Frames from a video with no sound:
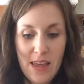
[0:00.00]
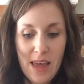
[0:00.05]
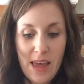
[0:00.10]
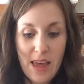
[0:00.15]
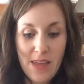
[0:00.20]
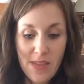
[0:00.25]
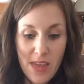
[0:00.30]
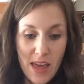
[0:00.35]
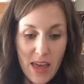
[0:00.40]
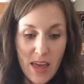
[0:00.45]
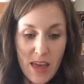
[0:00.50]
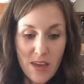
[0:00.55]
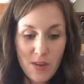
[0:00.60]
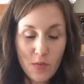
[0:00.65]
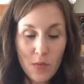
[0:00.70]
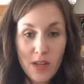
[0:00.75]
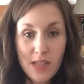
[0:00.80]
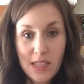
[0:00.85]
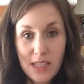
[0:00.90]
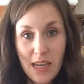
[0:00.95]
And then
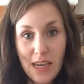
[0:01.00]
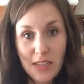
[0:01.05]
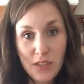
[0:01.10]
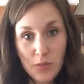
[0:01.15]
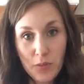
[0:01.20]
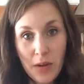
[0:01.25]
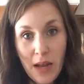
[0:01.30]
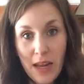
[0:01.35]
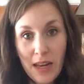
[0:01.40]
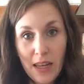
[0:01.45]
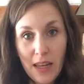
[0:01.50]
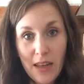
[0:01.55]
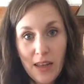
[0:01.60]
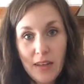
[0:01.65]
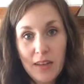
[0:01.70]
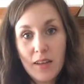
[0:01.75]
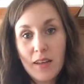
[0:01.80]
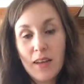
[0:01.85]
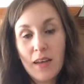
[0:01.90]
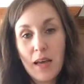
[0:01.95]
once that's
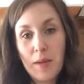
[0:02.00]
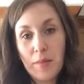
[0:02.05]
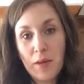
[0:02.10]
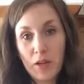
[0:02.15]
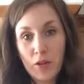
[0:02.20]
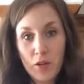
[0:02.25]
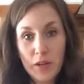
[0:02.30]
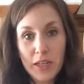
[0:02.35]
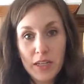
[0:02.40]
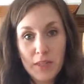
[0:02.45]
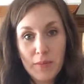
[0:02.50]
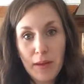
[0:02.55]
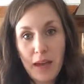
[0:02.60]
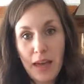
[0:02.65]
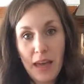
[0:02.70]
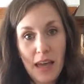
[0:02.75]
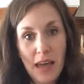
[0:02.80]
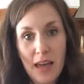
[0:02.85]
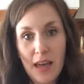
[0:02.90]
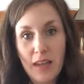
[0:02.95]
ready, I'm going to grease my
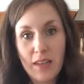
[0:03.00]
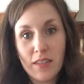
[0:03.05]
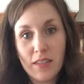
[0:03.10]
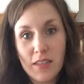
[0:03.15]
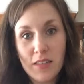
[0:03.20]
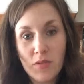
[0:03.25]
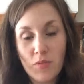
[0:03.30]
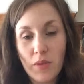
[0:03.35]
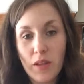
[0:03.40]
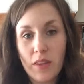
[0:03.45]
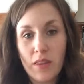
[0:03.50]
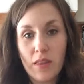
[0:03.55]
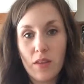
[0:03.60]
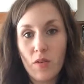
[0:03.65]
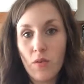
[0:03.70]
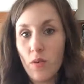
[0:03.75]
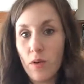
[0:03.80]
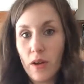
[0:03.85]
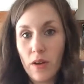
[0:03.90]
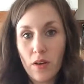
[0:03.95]
hands with
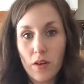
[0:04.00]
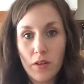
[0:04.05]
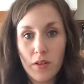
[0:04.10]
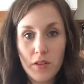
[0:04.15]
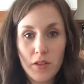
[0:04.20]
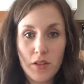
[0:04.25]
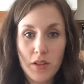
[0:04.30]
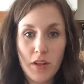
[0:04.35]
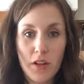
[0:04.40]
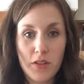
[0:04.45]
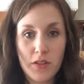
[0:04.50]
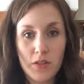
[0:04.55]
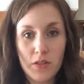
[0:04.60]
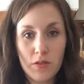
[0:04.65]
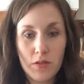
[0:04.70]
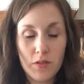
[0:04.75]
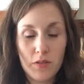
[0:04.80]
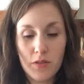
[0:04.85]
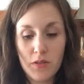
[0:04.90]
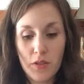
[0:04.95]
oil. You can also
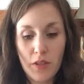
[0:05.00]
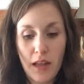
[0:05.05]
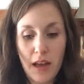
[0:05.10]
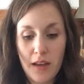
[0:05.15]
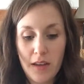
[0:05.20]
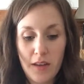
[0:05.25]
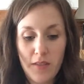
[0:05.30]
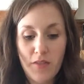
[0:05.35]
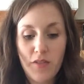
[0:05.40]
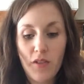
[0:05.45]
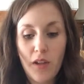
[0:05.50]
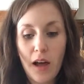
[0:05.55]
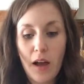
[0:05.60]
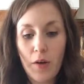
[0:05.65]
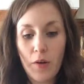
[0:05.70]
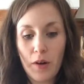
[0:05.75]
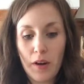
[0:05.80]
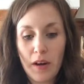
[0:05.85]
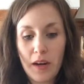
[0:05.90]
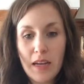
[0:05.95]
do that in
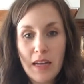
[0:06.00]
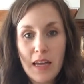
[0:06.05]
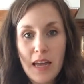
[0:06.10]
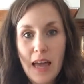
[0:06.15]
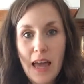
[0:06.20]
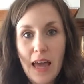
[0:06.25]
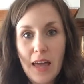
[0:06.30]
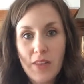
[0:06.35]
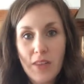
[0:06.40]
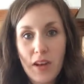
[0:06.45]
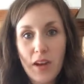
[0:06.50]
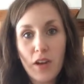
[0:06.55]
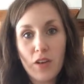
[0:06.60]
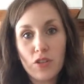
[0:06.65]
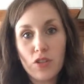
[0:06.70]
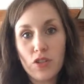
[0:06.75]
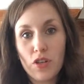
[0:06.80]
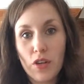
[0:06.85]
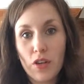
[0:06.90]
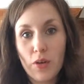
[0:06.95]
flour. And then I'll
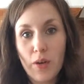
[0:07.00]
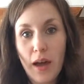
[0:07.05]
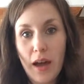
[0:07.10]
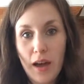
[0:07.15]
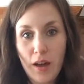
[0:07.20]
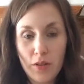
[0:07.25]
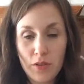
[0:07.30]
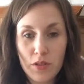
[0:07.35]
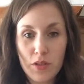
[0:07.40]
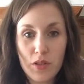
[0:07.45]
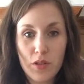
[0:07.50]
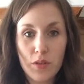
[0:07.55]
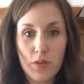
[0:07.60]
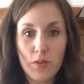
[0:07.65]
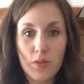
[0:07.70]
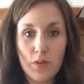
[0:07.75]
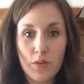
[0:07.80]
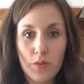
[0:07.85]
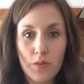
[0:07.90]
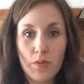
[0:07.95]
show you how
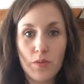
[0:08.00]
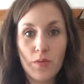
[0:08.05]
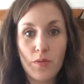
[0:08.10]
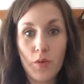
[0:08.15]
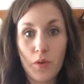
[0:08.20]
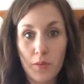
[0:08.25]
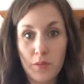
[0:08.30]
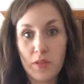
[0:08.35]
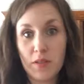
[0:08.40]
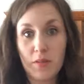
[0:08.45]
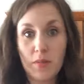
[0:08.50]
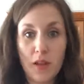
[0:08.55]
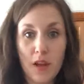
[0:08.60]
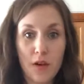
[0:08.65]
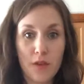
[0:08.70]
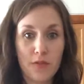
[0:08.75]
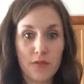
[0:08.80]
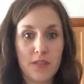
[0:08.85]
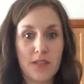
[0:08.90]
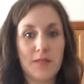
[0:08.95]
to form some
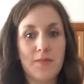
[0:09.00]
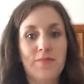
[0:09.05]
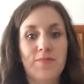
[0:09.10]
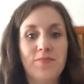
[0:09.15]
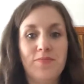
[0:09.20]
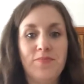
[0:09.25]
loaves.